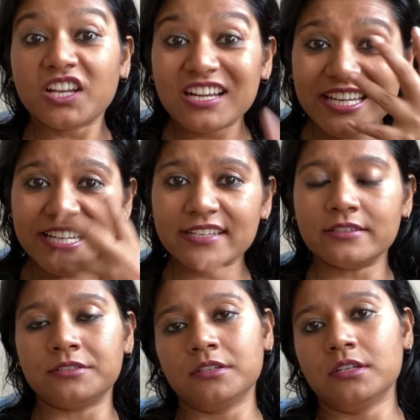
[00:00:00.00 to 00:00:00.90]

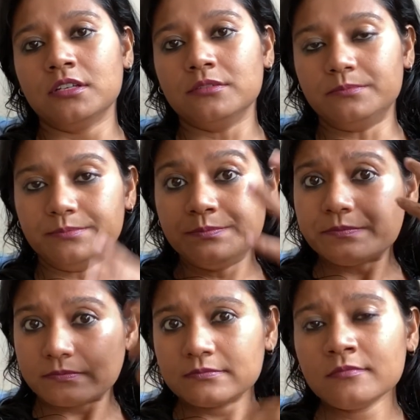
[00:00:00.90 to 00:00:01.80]
clean
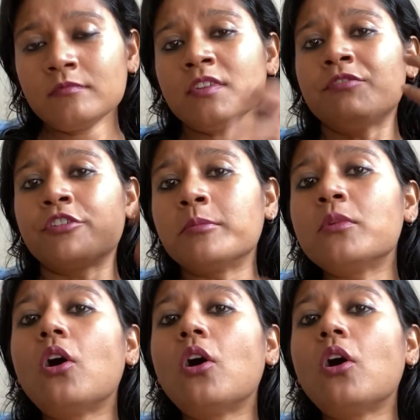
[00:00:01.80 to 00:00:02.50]
from